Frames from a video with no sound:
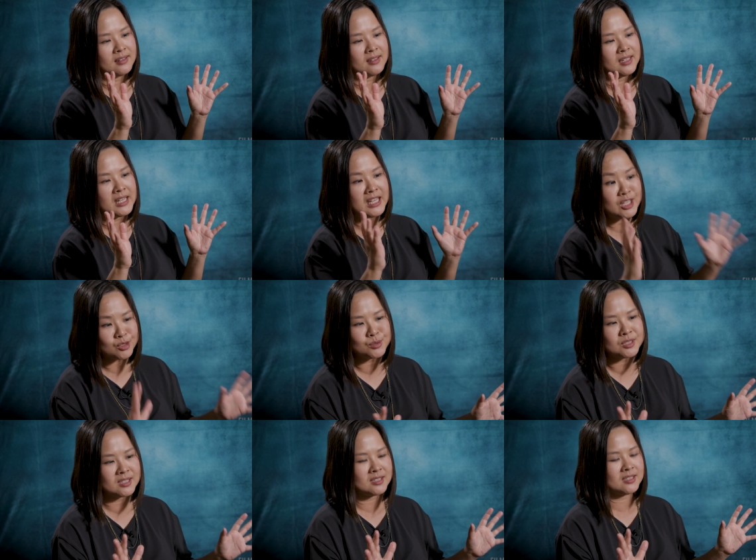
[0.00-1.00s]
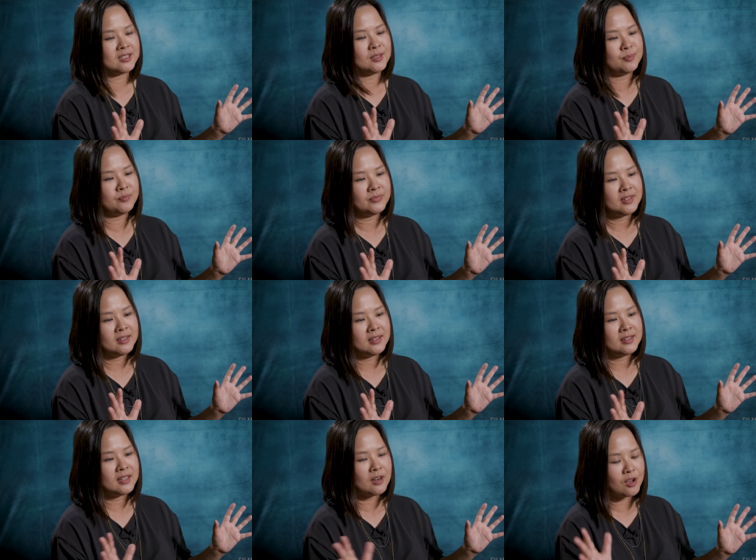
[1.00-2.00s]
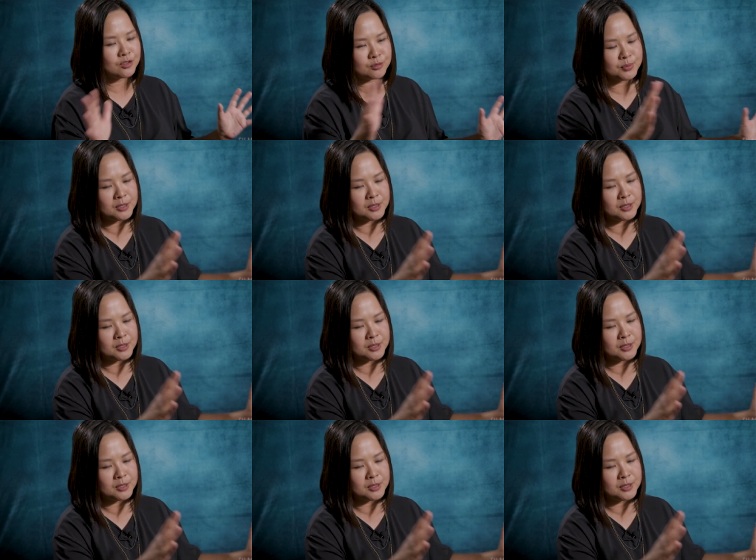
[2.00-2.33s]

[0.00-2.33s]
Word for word: an ecosystem that other